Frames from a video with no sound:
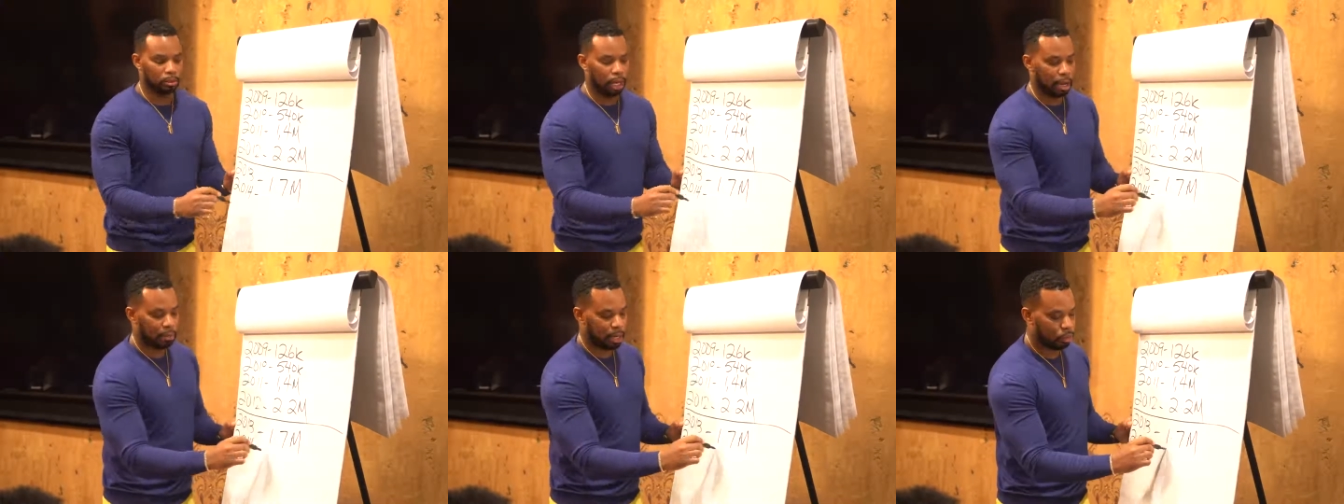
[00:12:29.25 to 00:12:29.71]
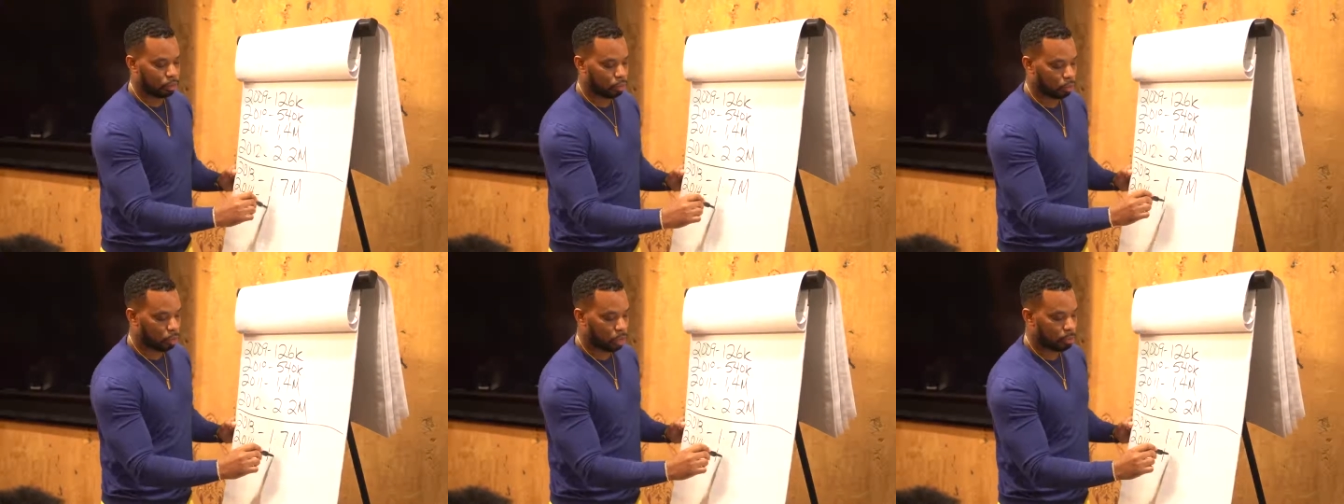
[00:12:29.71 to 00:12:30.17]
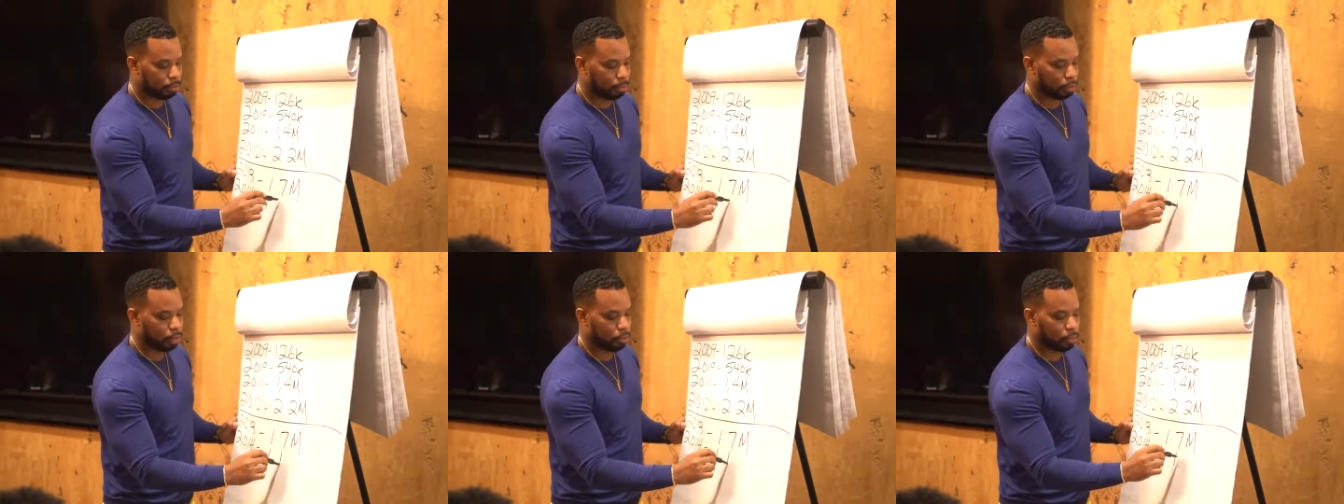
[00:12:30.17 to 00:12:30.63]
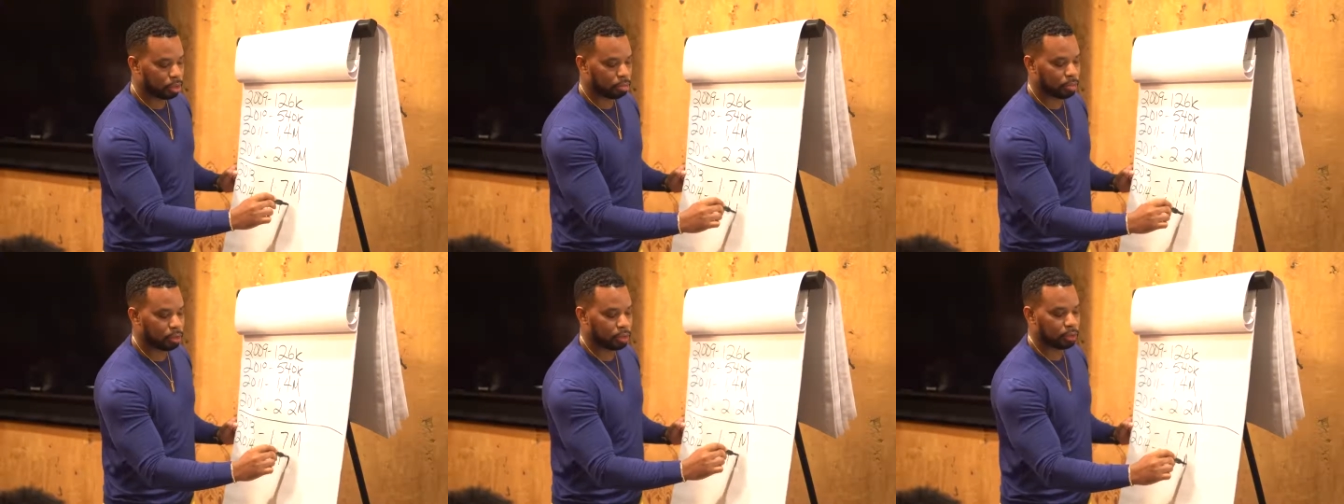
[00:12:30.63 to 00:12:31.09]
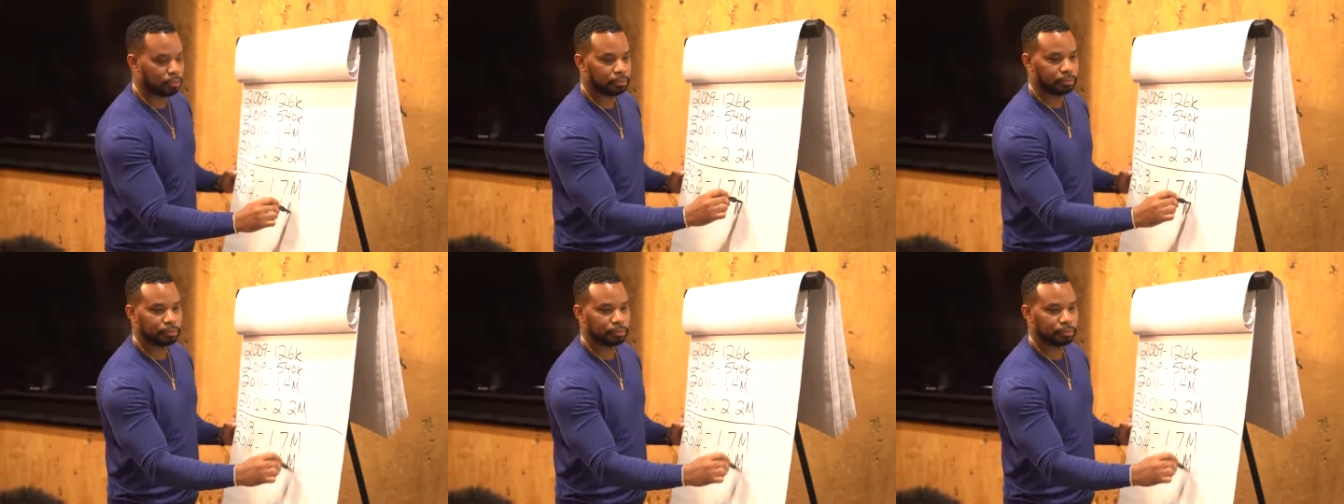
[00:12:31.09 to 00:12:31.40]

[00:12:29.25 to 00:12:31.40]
I made $1.1 million.